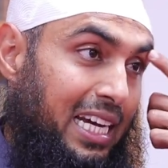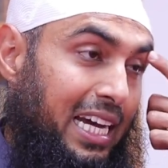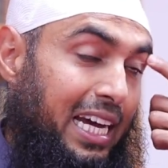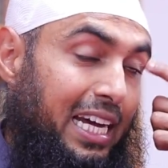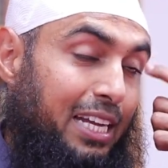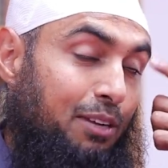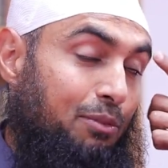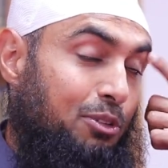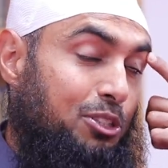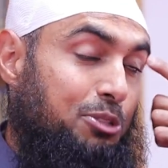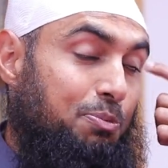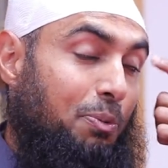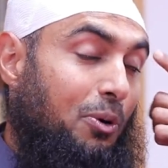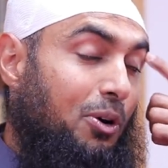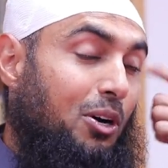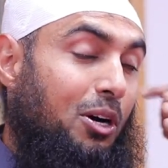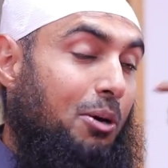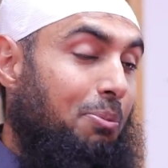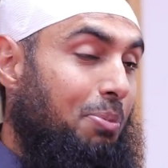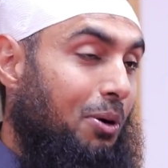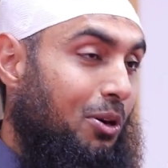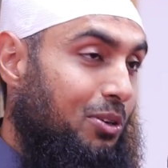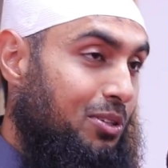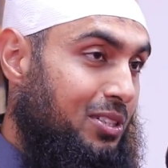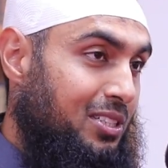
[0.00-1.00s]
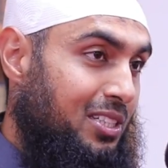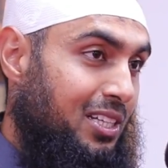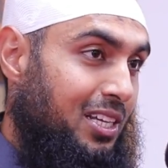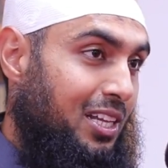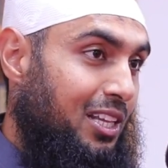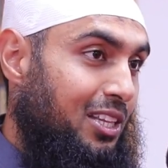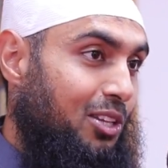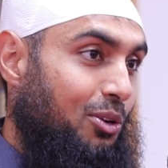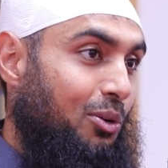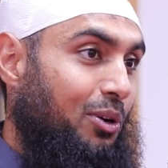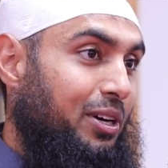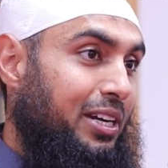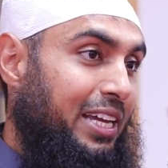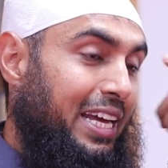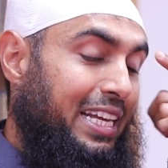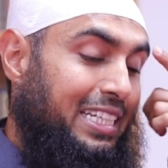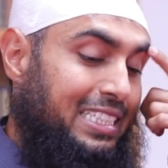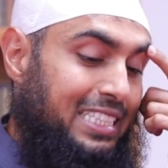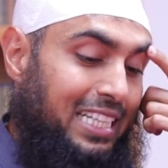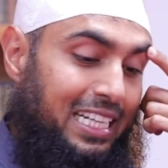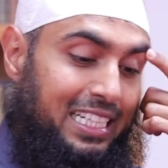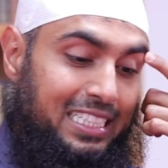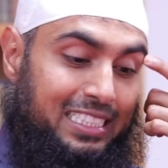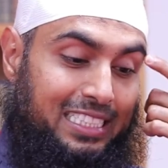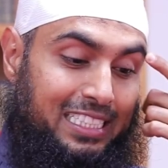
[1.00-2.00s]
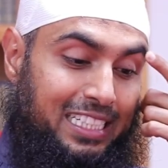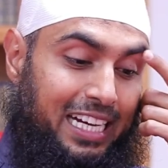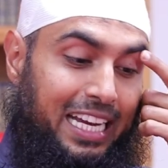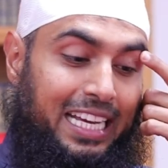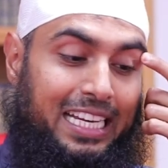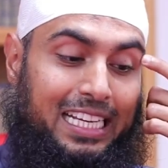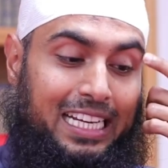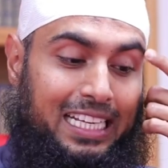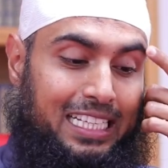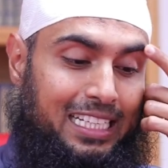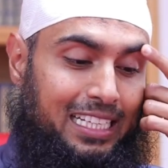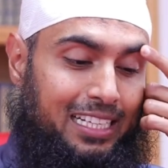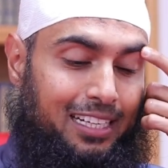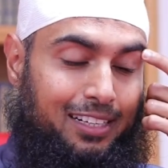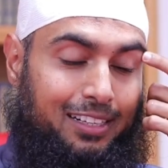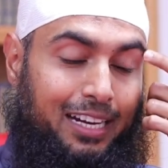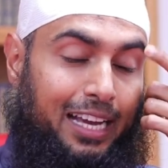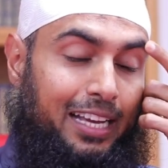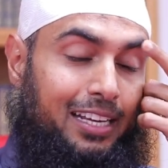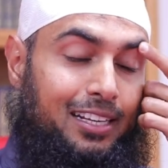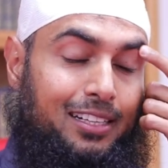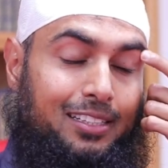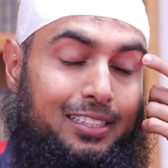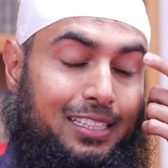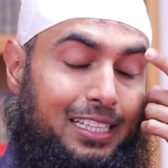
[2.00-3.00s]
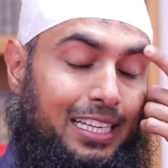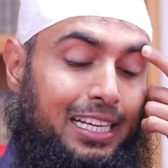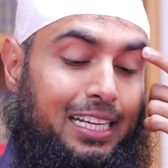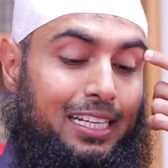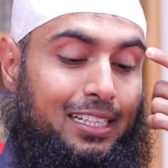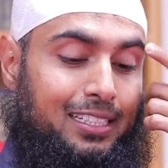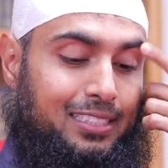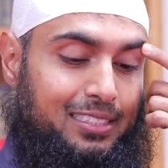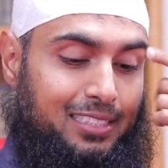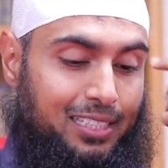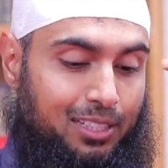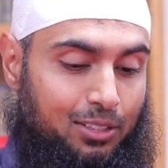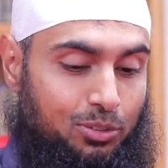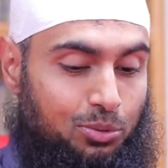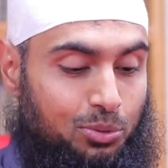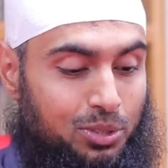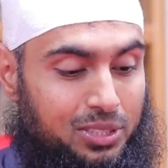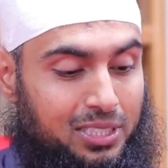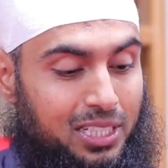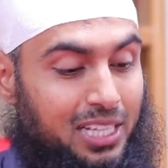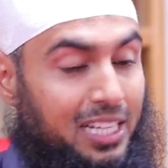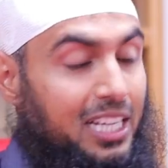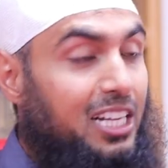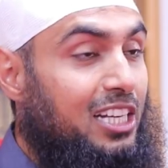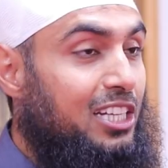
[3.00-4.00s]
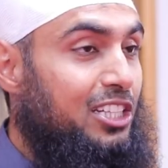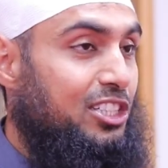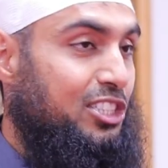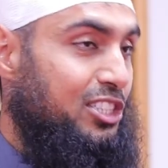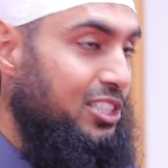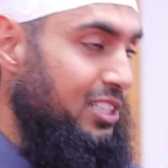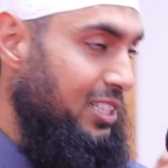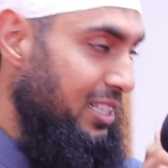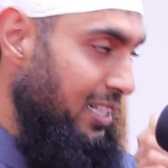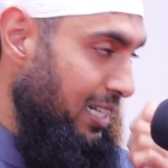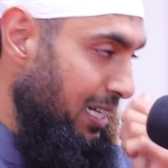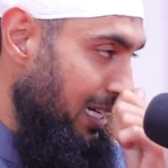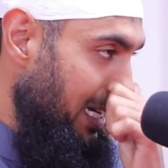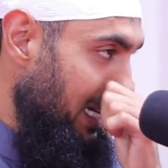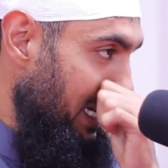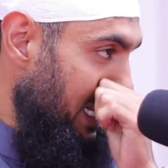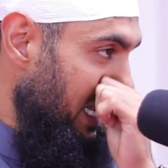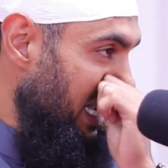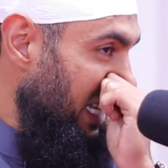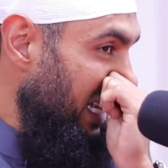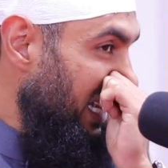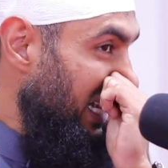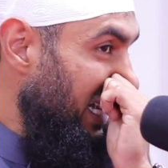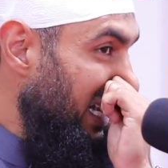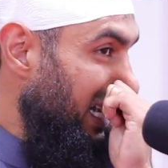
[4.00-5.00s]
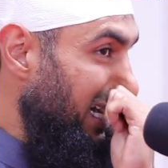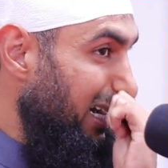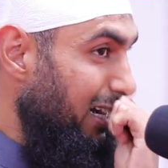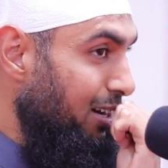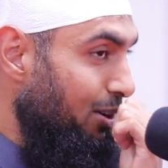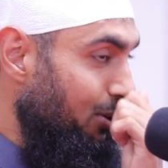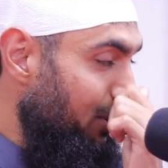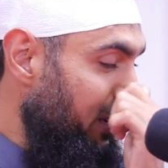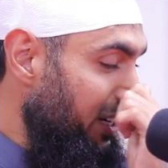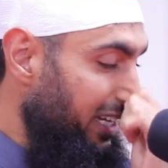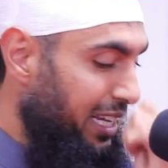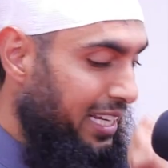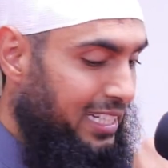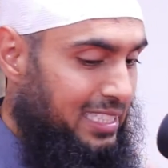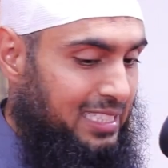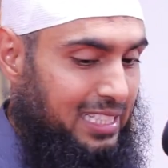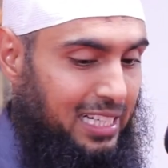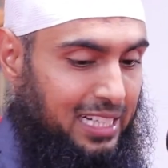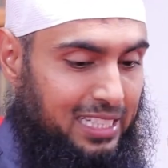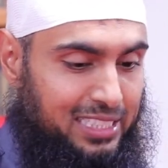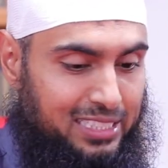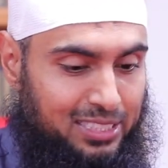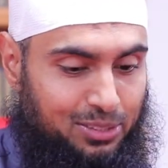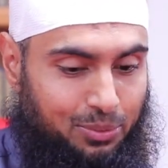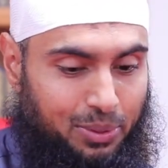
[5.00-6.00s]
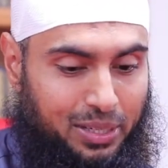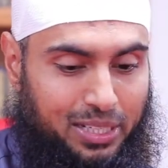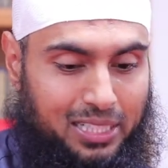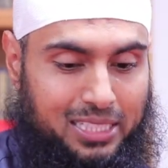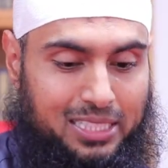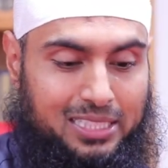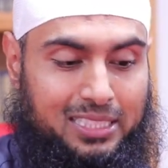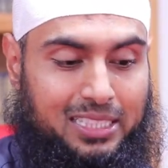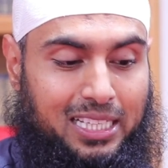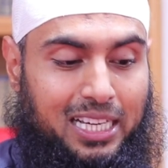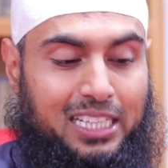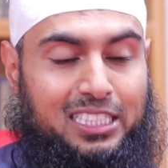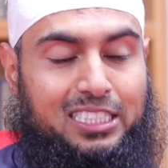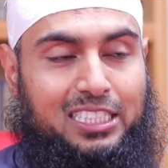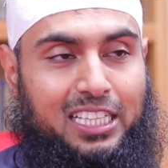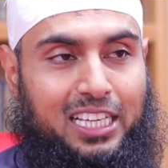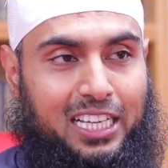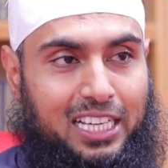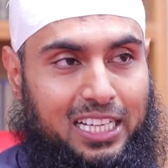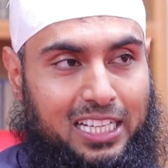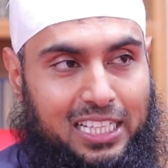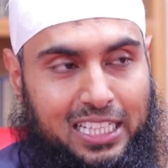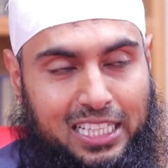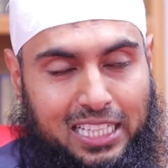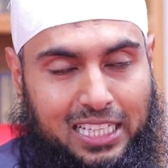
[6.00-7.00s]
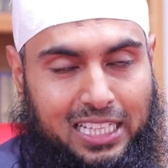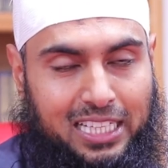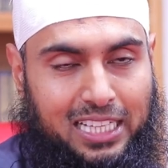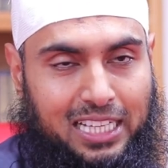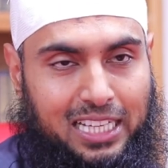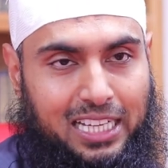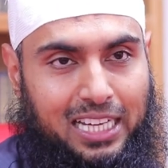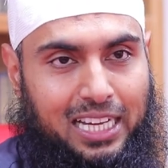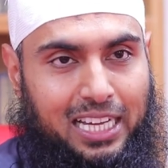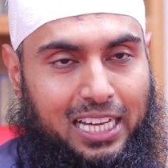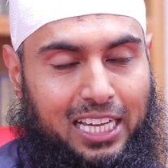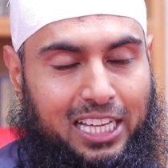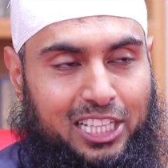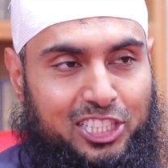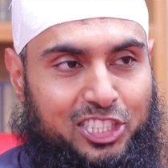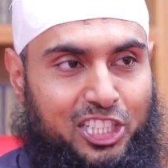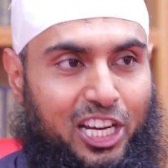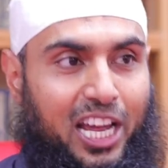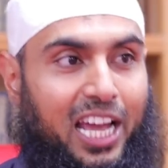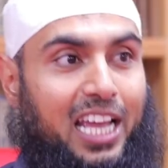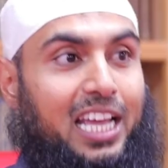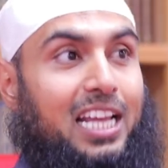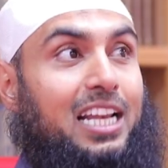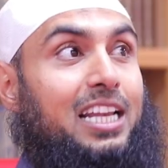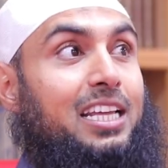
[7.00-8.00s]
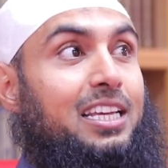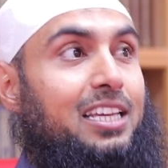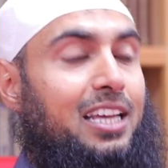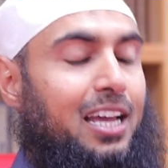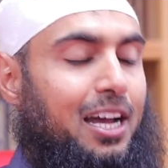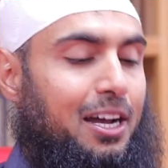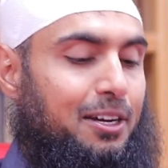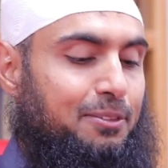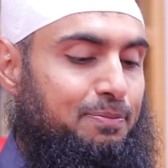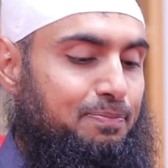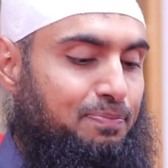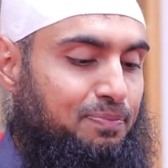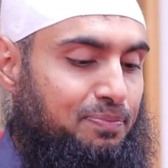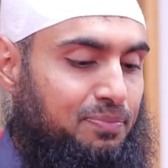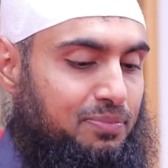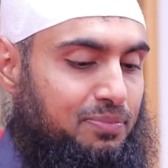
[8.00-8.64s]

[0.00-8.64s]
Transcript: And we spoke about the Orientalist, Reynold Nicholson, who was an English Orientalist, when discussing Jahiliyyah